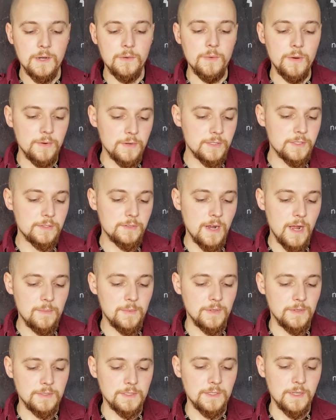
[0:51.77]
We were
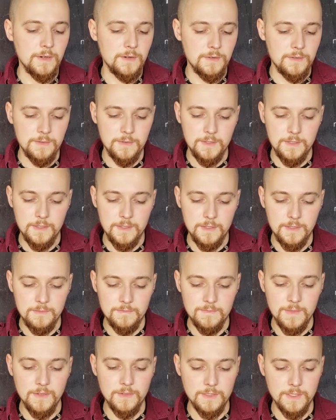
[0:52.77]
Scrappers, though.
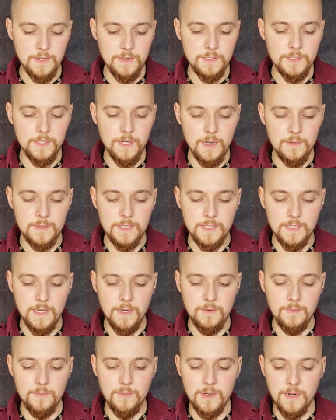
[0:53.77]
It was our job to
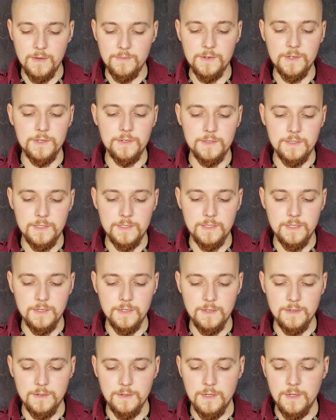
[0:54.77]
get whatever goods
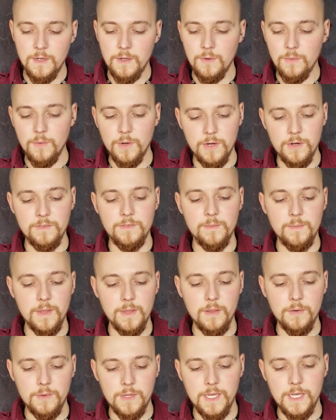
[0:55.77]
there were from
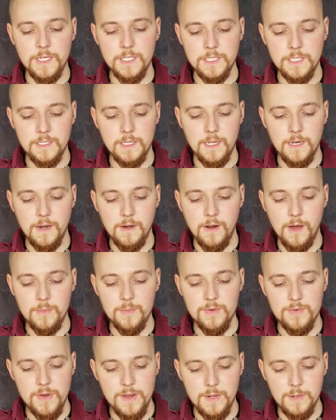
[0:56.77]
the location that an
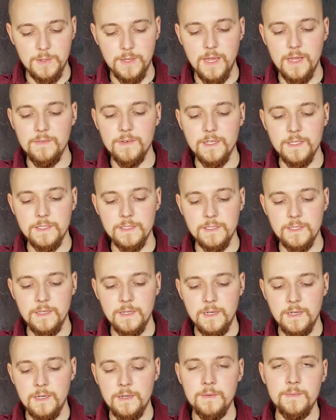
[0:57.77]
operator gave us.
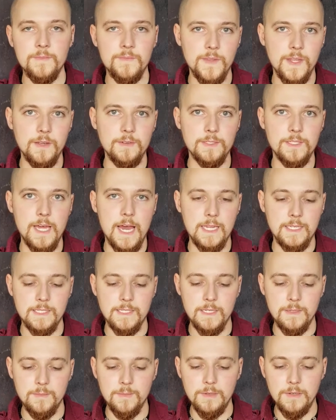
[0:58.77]
It was that
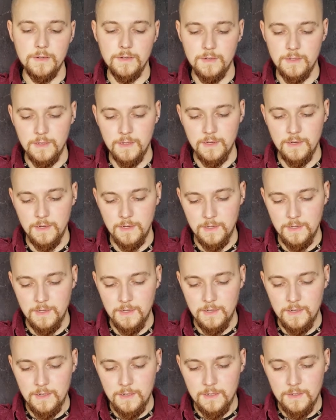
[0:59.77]
simple.
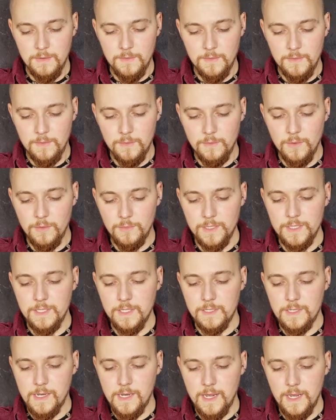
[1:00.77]
What we
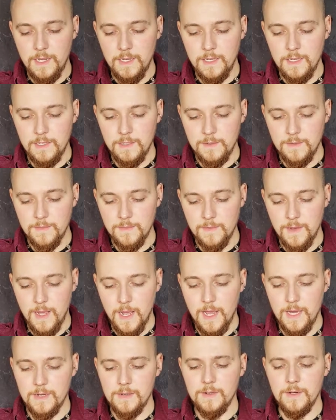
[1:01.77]
did today,
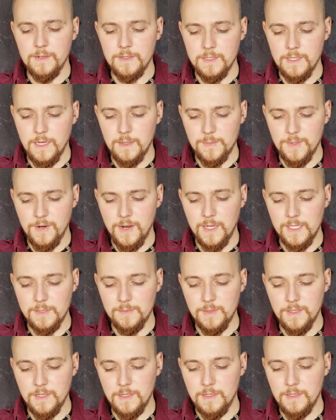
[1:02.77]
I had a hard time
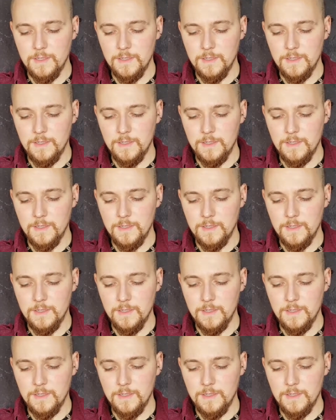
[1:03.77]
grasping.